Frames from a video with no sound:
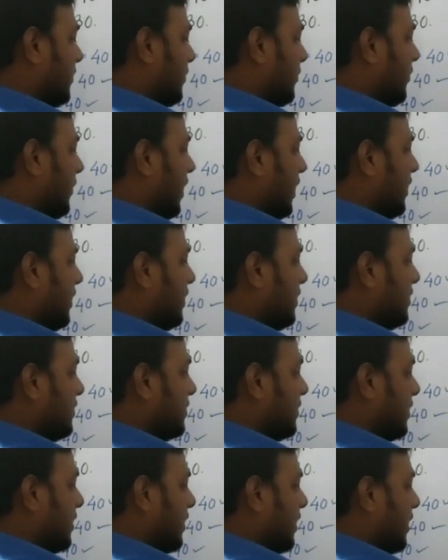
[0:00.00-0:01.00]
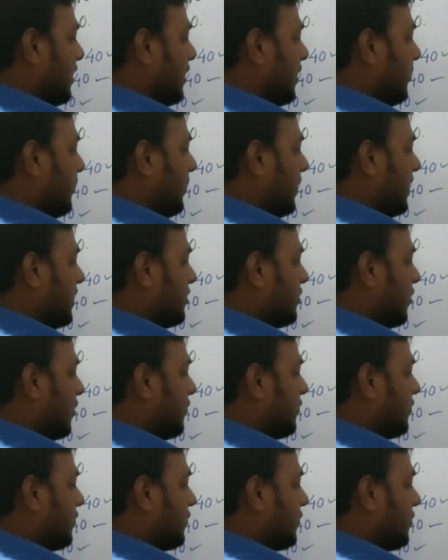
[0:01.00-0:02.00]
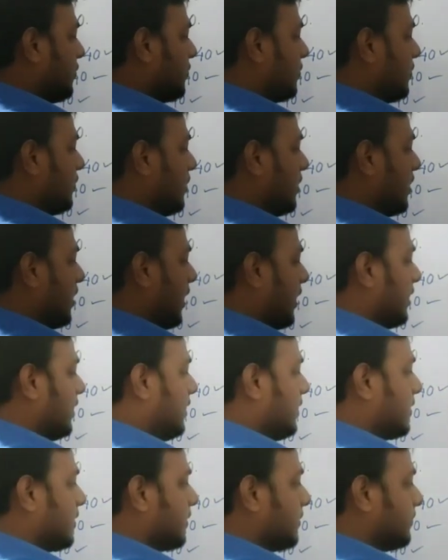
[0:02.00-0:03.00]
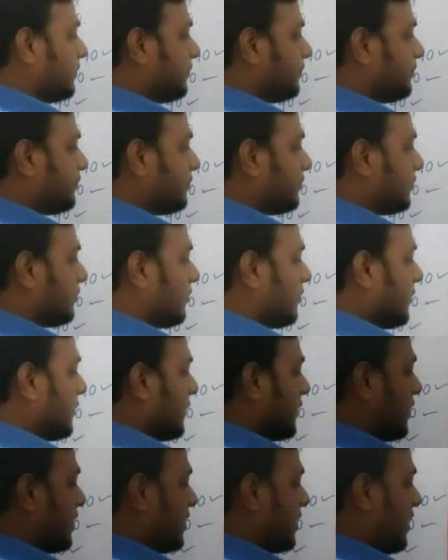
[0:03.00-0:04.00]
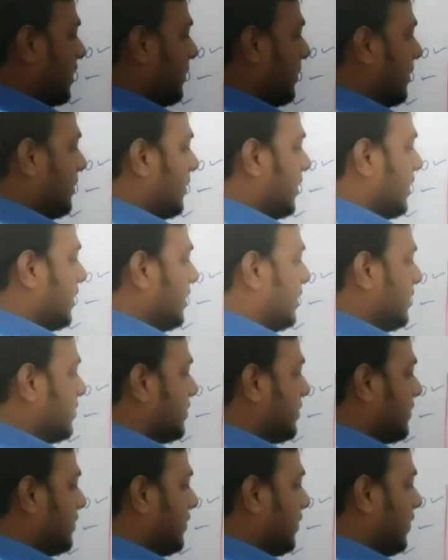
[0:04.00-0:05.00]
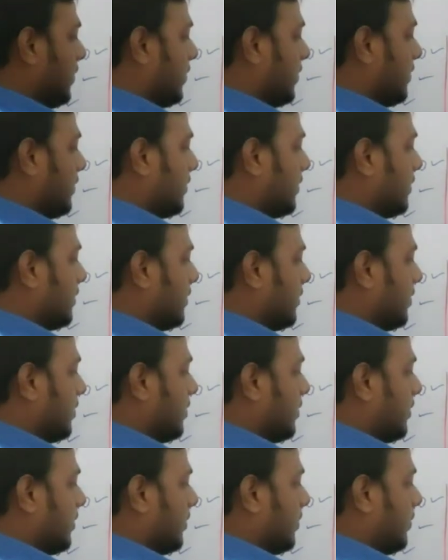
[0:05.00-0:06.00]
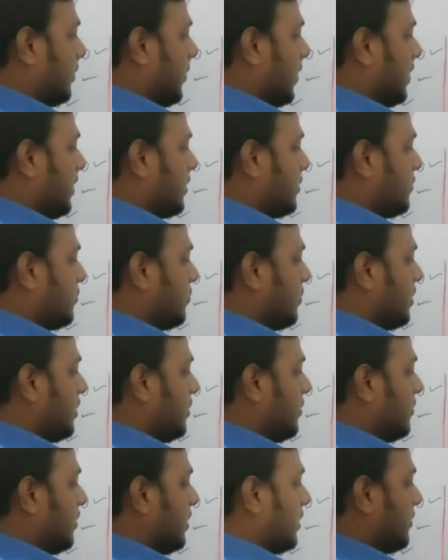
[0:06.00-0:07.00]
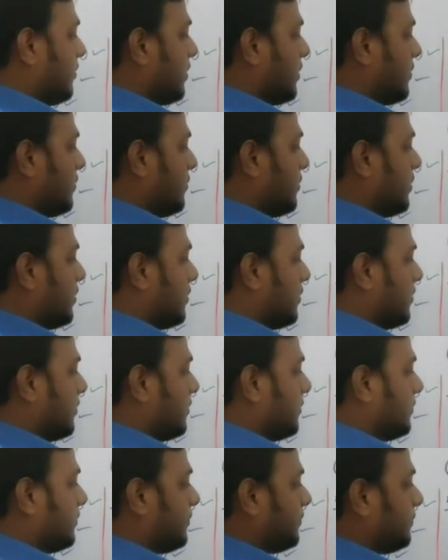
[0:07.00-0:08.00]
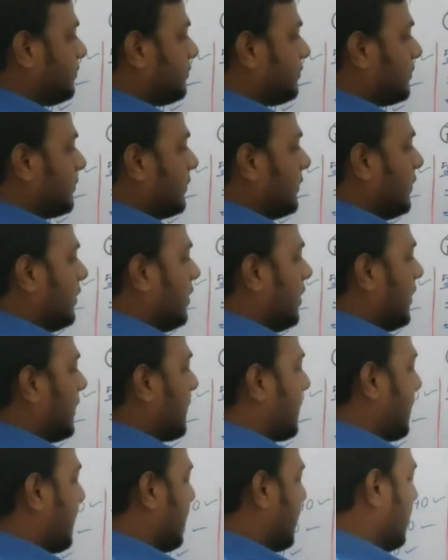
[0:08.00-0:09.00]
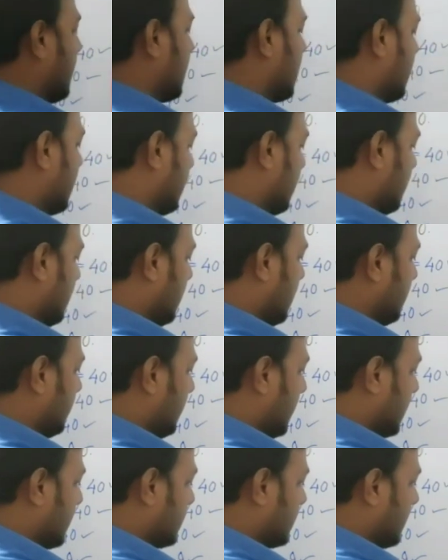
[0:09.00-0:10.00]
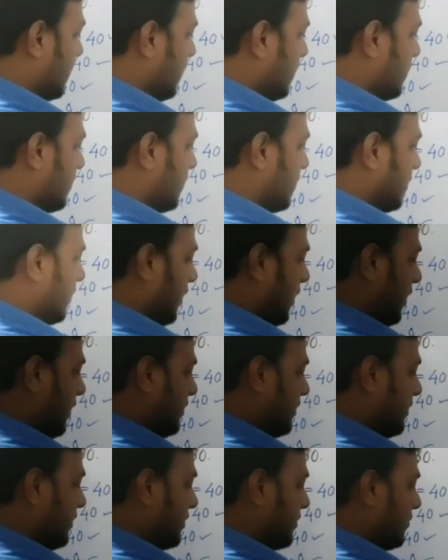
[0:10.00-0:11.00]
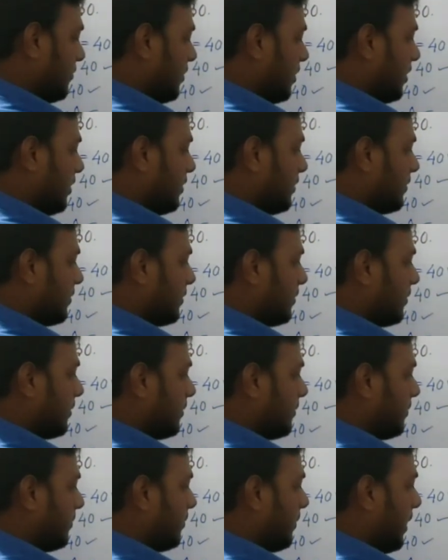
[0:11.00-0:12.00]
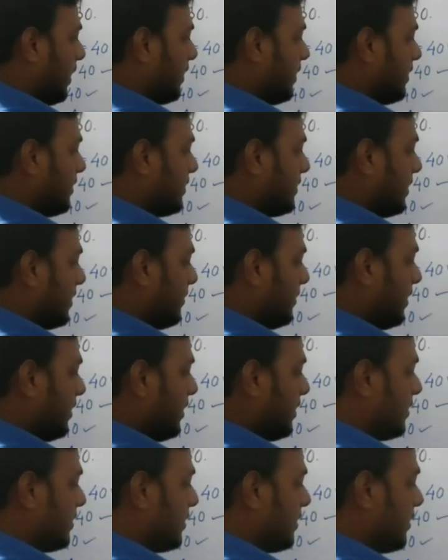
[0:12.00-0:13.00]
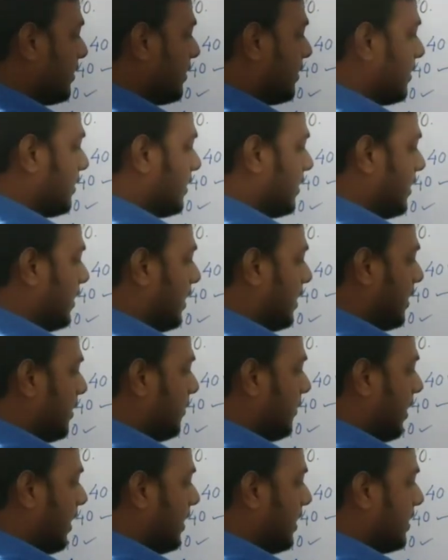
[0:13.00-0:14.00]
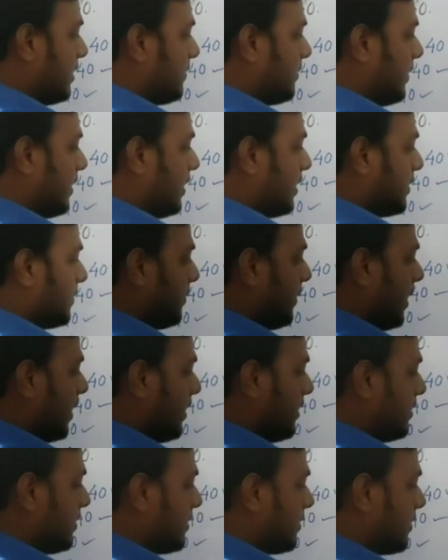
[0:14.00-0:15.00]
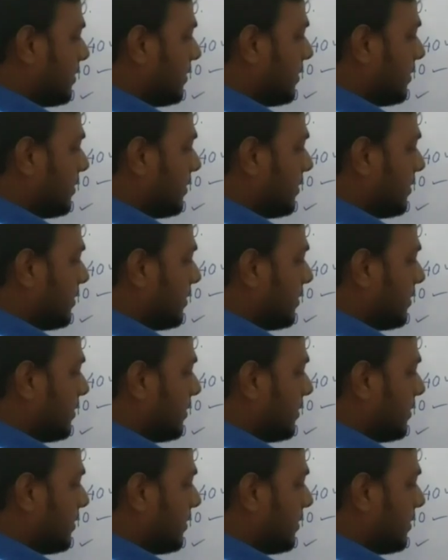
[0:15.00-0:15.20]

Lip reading: minus, in the place of 4 we will write 7 minus 3. Minus 21 equals to 0. Okay, implies that x square minus 7x and minus minus plus